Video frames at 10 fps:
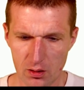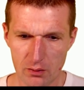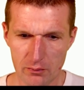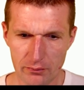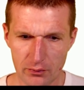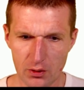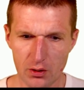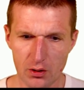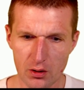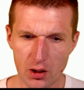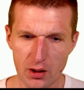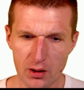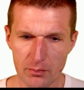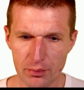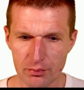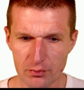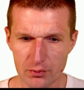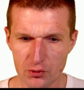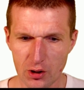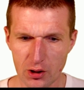if uh, type
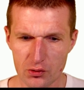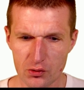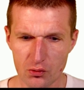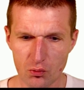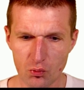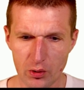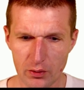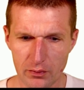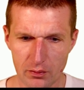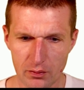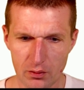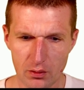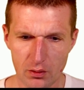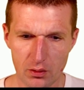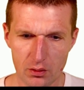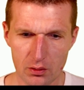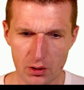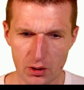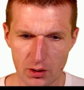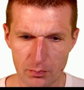starts with
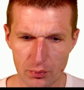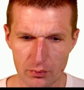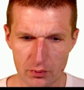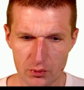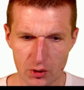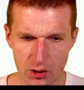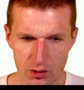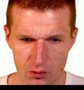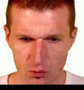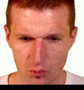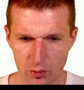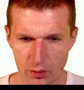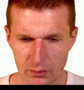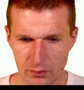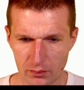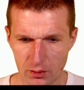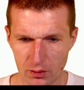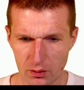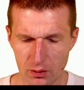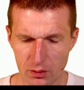type starts with
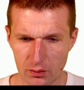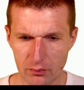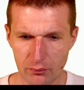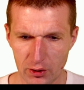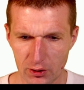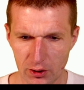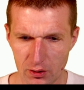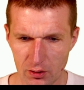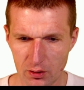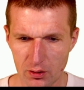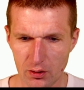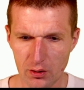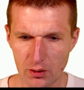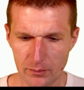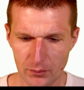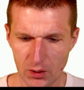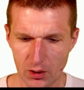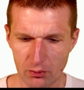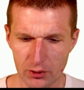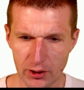uh, friendly,
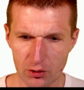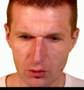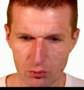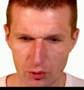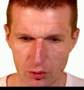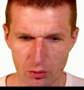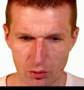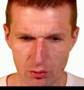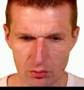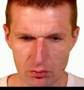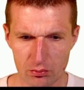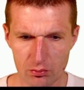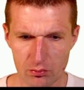I would like to return